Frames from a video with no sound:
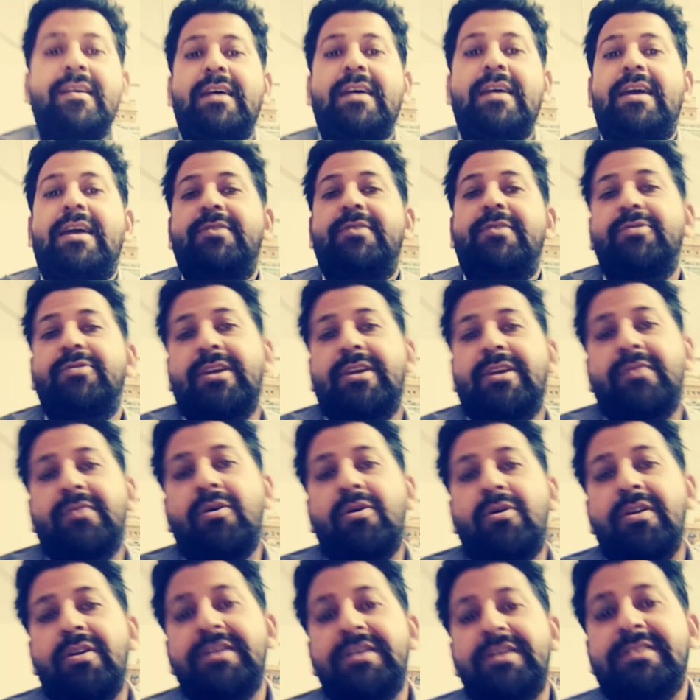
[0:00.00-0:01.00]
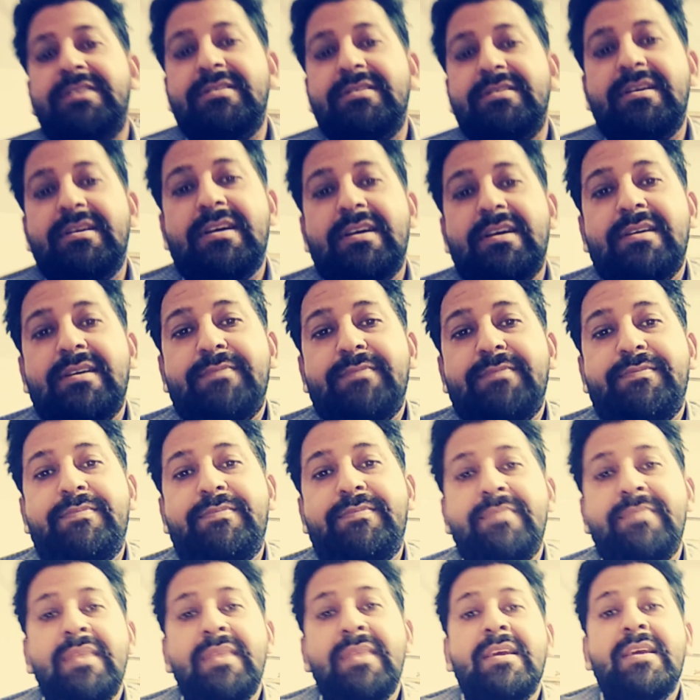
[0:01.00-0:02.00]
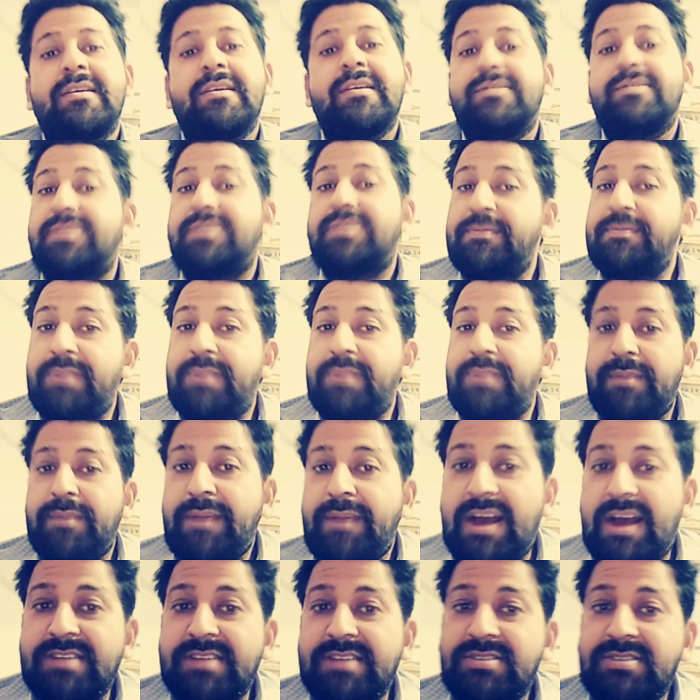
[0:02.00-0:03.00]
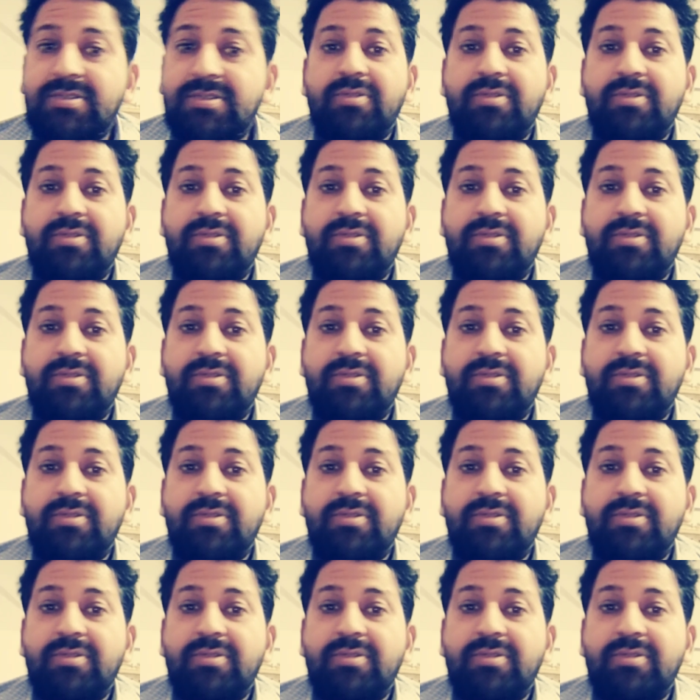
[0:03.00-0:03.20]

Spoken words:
And you can call it simple past,